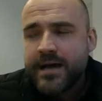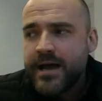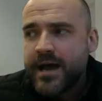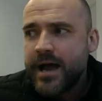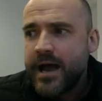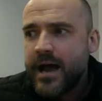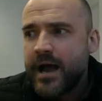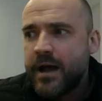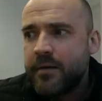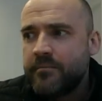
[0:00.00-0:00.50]

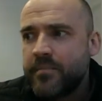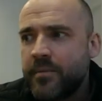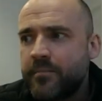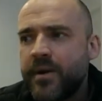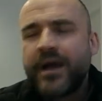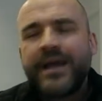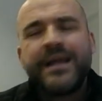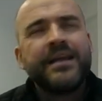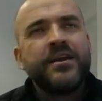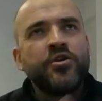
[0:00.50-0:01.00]

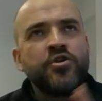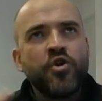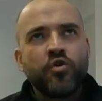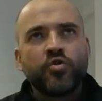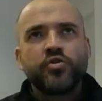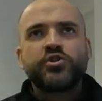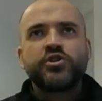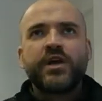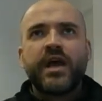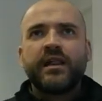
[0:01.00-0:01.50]
But in a
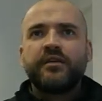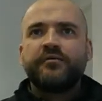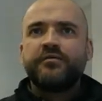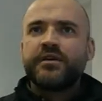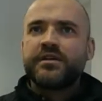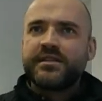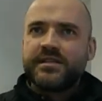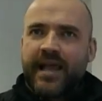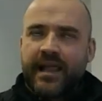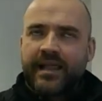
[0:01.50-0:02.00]
nutshell, if
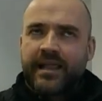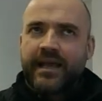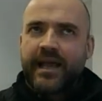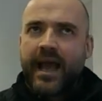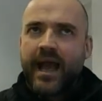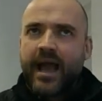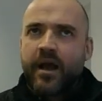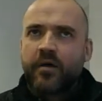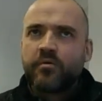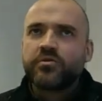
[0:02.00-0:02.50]
you're selling a
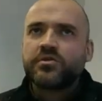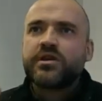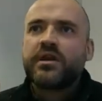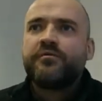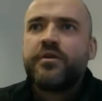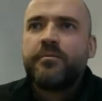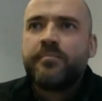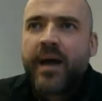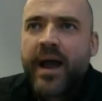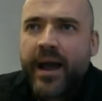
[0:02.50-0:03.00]
house,
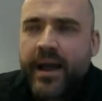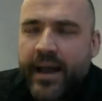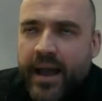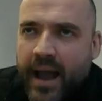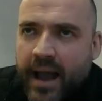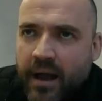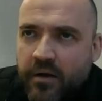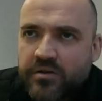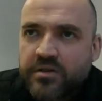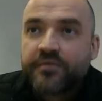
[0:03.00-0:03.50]
if you're buying a
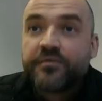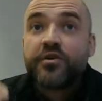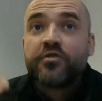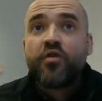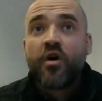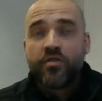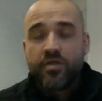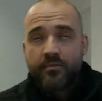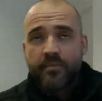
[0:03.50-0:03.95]
house, if you're on the